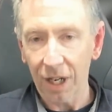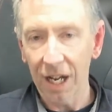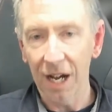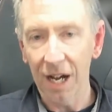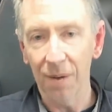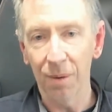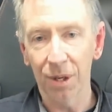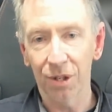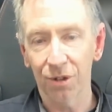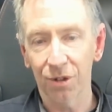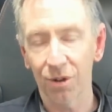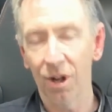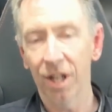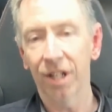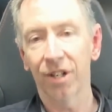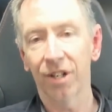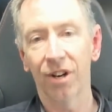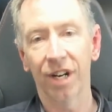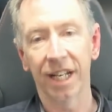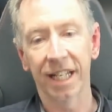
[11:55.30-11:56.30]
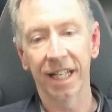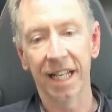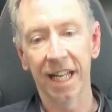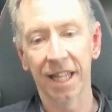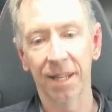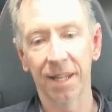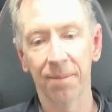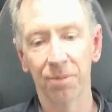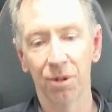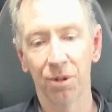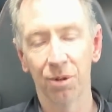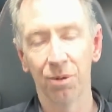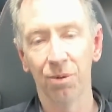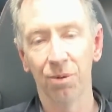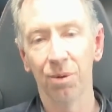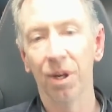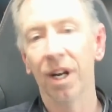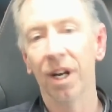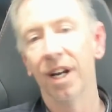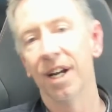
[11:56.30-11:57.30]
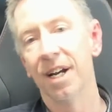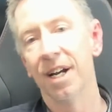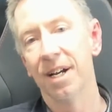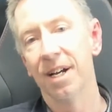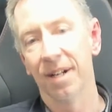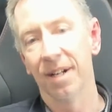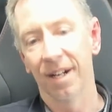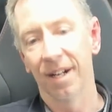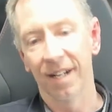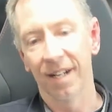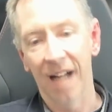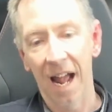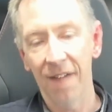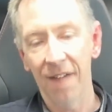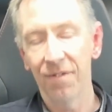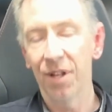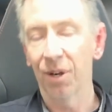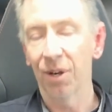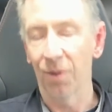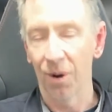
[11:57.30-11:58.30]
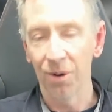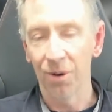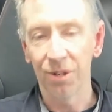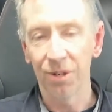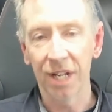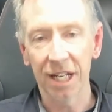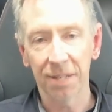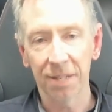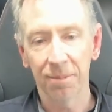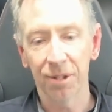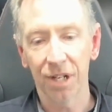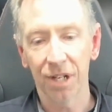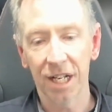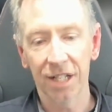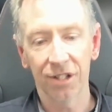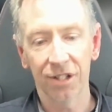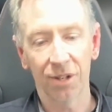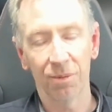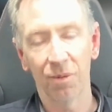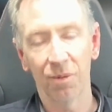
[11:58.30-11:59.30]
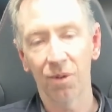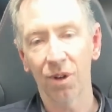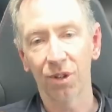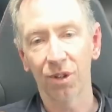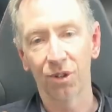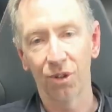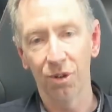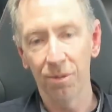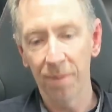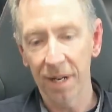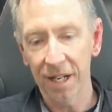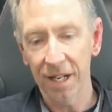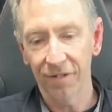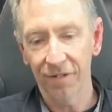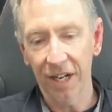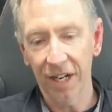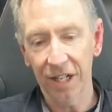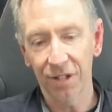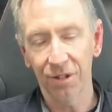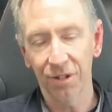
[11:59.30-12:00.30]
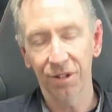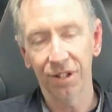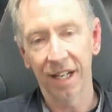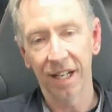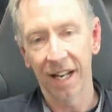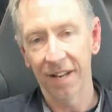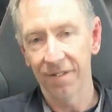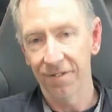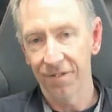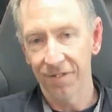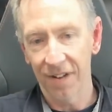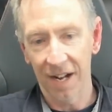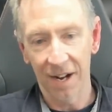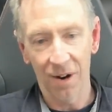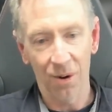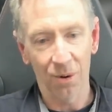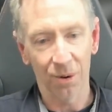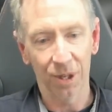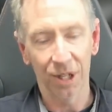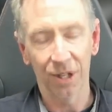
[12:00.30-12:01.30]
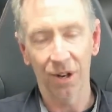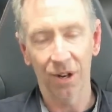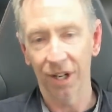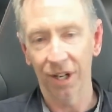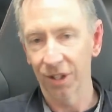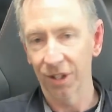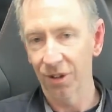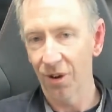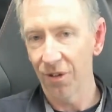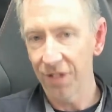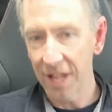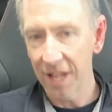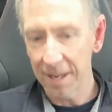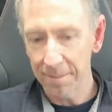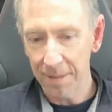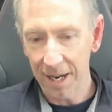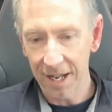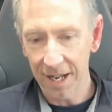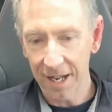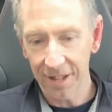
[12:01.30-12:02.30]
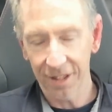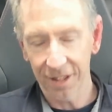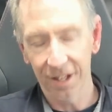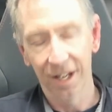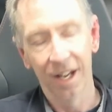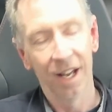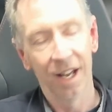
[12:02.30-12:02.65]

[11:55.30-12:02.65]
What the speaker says: we're trying to kind of get them to have their own test machine. So we've got 2 manufacturers that have already kind of gone that path.